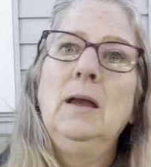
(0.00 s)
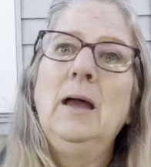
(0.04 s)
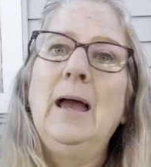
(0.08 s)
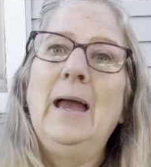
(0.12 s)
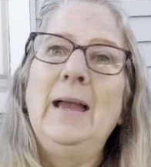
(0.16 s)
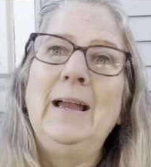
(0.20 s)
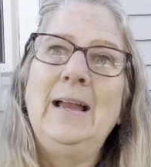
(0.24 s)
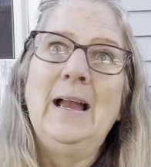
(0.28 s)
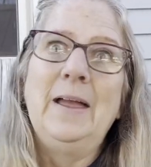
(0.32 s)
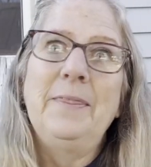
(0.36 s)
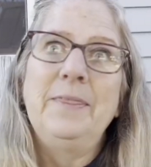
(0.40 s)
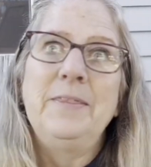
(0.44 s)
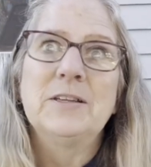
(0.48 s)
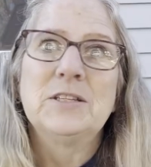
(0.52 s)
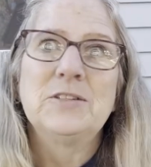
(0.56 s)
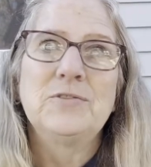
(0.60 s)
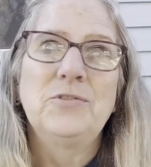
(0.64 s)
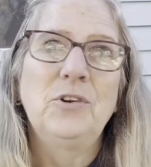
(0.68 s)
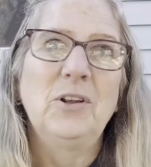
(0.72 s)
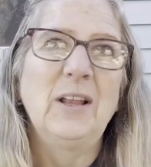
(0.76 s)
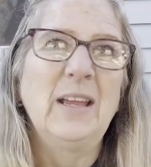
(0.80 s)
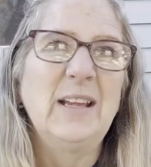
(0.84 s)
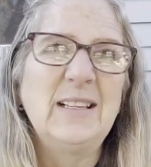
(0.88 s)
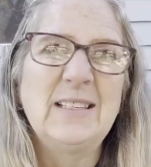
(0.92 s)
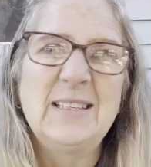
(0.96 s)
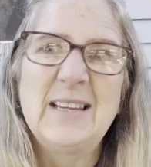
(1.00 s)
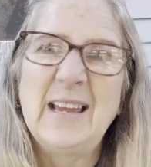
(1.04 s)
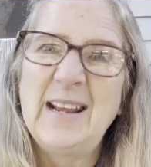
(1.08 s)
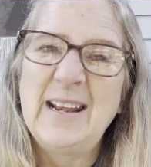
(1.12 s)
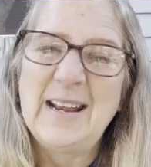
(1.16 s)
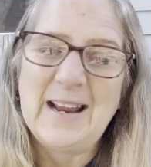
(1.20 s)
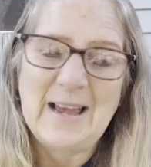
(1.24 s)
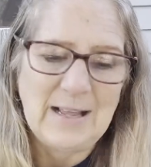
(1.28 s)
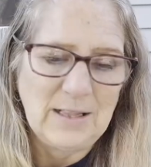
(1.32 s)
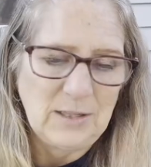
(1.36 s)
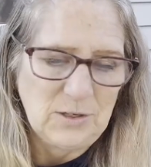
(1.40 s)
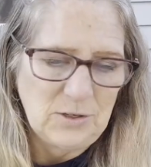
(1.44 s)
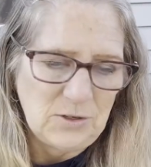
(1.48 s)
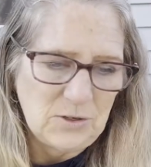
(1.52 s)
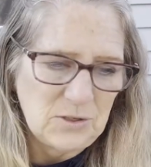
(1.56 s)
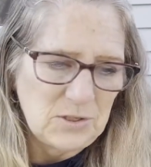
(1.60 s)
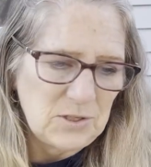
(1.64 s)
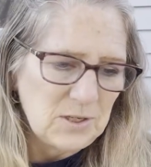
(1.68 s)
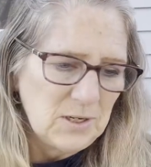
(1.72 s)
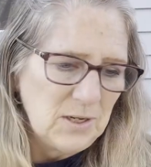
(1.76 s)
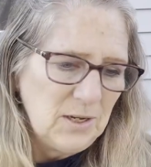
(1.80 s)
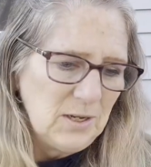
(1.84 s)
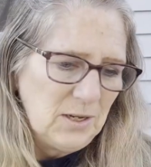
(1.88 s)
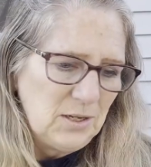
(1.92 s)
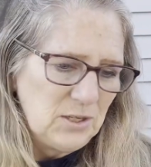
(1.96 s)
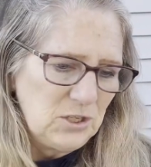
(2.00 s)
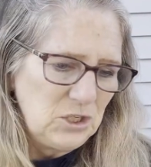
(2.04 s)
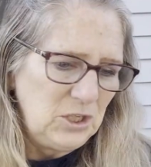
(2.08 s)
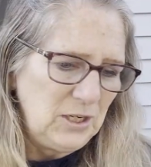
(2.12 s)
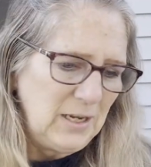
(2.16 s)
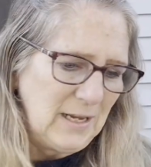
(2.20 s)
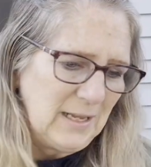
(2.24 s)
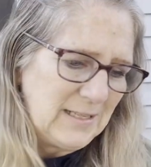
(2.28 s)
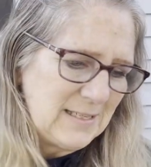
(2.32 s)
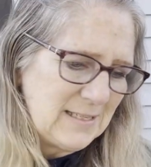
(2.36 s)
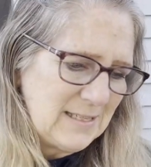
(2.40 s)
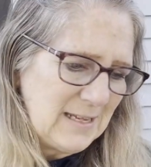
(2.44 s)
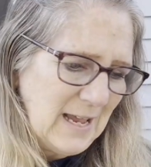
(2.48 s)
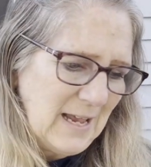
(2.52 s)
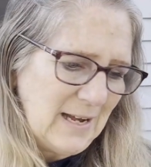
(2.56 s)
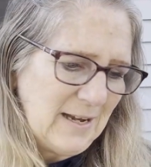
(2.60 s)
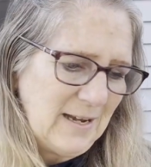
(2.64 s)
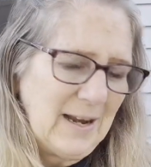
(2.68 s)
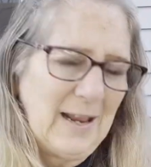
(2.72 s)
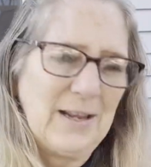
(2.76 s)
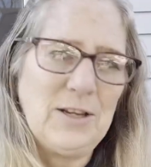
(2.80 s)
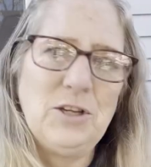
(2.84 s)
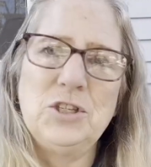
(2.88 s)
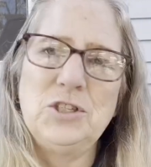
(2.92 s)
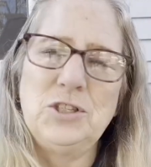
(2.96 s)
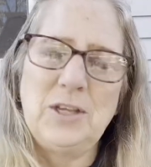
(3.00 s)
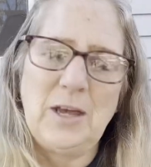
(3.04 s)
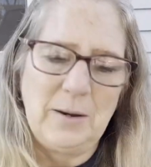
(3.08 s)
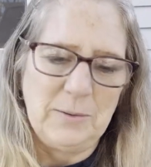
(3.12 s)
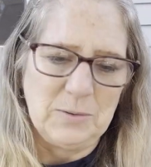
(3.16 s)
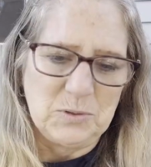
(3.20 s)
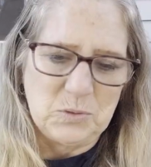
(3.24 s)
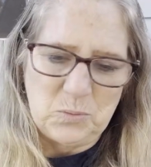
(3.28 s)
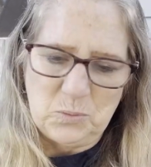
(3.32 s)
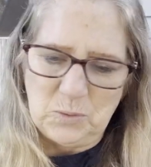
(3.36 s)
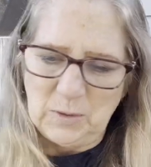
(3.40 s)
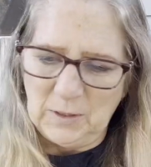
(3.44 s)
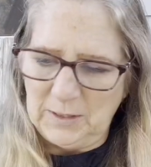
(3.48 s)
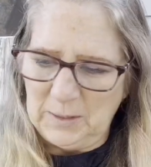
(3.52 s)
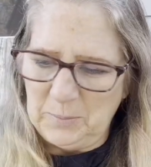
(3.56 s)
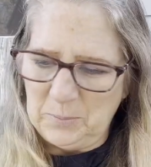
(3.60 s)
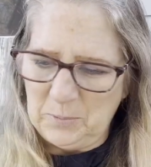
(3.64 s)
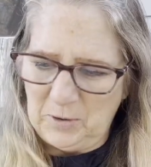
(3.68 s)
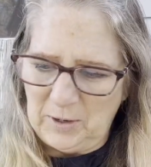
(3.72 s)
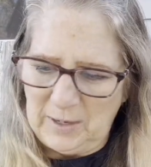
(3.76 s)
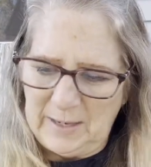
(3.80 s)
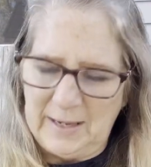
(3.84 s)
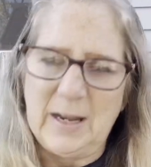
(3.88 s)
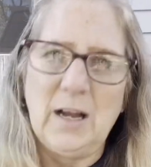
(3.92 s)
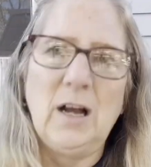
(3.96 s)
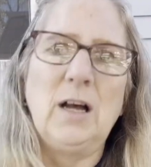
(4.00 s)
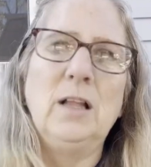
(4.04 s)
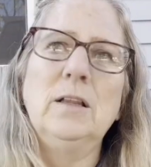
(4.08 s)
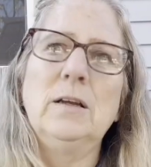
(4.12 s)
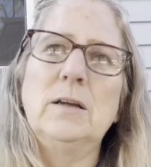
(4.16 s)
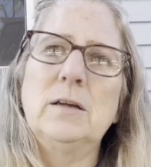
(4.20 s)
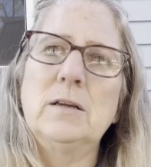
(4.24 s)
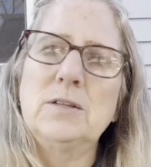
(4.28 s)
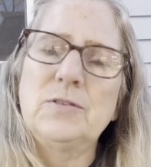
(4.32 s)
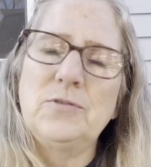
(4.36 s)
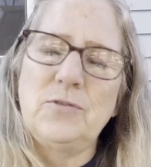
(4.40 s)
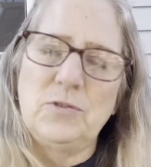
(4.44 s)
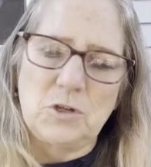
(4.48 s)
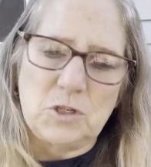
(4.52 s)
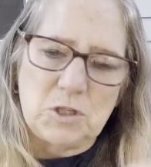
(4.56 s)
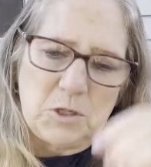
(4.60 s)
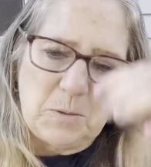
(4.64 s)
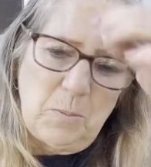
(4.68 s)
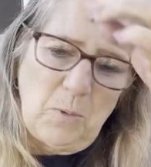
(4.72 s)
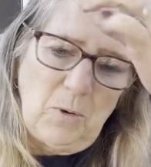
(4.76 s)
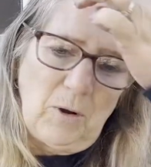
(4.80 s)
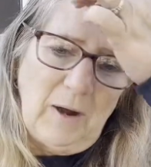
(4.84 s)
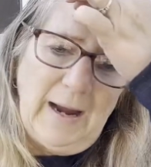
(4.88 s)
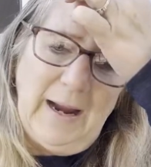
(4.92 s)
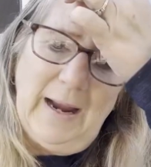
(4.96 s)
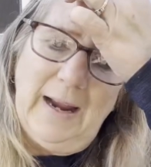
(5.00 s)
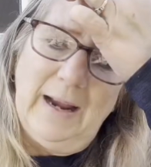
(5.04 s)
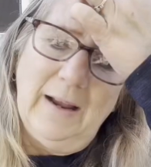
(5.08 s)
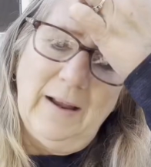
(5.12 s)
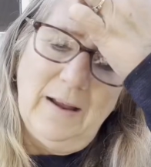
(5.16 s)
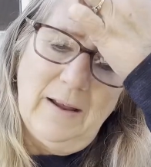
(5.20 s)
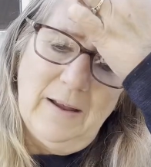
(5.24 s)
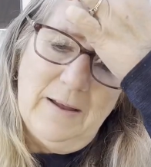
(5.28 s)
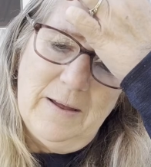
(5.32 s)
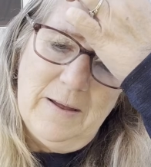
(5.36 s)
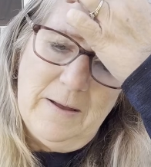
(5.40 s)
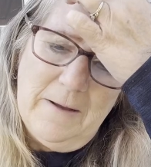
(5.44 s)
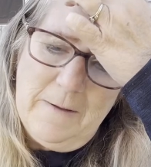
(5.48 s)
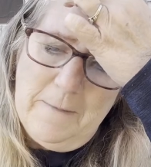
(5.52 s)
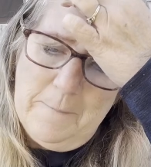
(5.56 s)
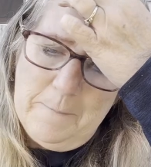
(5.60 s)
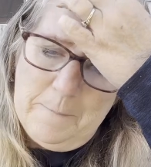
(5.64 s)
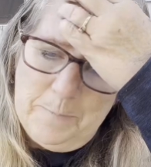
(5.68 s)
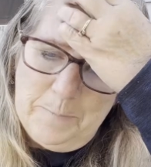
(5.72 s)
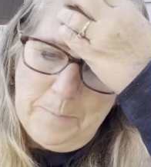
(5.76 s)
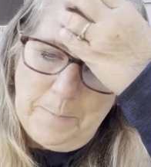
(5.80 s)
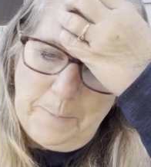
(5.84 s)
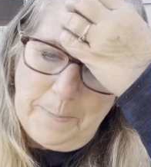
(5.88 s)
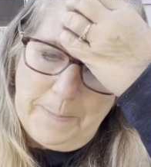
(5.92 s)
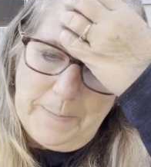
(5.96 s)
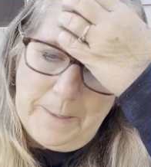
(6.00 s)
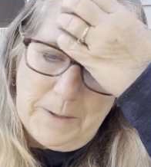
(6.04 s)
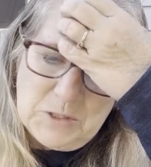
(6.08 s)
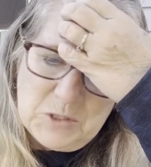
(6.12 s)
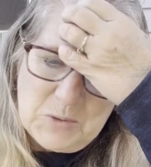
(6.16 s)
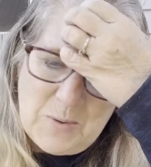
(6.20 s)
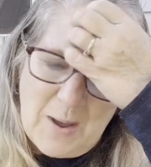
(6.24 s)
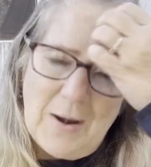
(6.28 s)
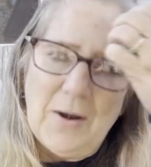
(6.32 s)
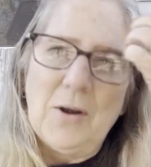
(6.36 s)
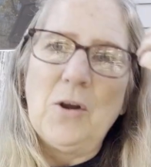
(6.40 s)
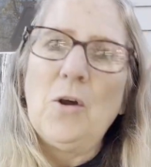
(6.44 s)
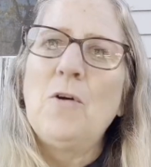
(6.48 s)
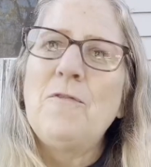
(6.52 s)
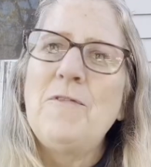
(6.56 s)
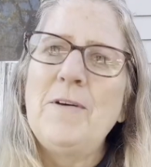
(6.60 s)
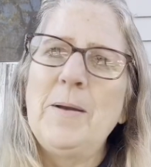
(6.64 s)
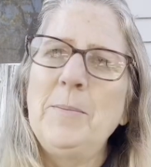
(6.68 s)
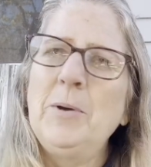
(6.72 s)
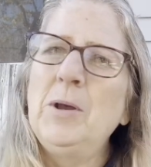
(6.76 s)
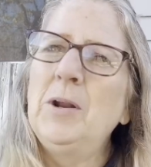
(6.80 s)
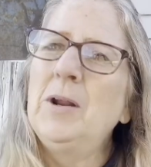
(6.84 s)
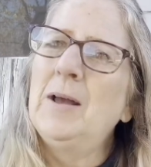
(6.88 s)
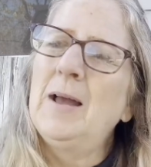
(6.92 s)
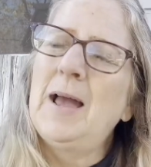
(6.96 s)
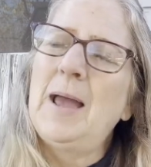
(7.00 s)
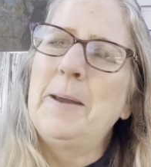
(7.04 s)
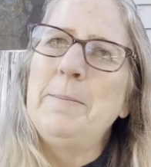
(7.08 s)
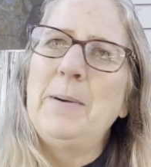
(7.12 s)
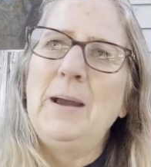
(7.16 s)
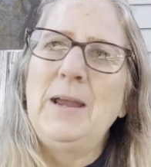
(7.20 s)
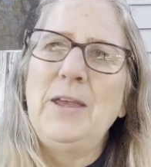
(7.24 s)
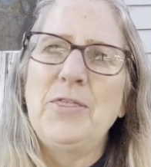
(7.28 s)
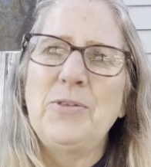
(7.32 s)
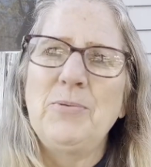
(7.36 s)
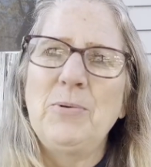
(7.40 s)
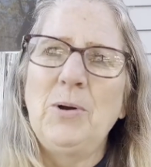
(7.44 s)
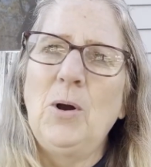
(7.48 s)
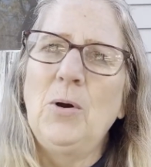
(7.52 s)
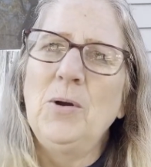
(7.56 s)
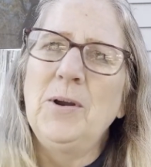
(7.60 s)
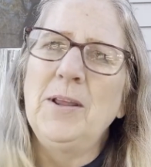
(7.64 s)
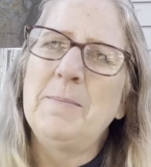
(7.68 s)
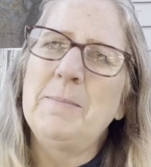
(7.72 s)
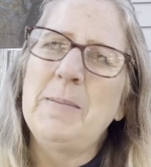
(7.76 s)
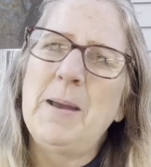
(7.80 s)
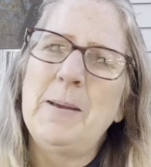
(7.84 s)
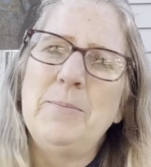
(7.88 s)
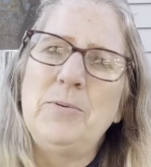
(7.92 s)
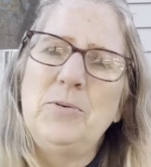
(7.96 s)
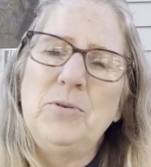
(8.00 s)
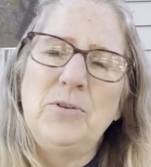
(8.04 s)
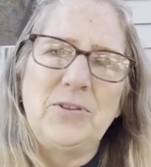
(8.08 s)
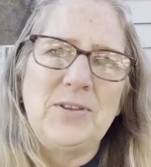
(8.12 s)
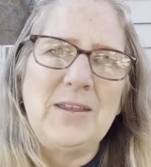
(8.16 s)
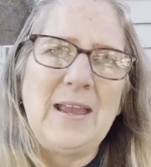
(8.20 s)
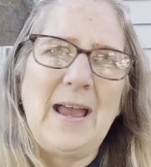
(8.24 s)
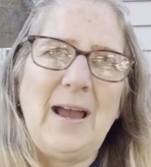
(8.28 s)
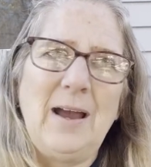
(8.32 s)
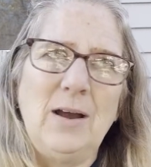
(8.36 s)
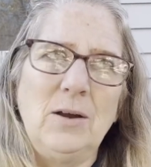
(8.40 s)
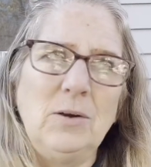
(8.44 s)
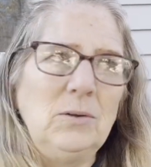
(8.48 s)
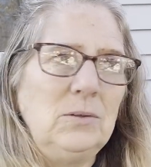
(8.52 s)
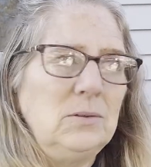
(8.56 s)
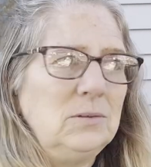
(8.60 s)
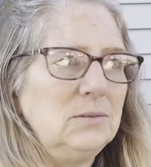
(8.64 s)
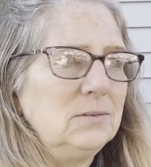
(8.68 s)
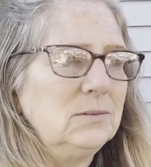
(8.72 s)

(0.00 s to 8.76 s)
I got this for like $10, she had said, and I just thought it was really pretty colors for spring. So I don't know if I might throw it in my booth now.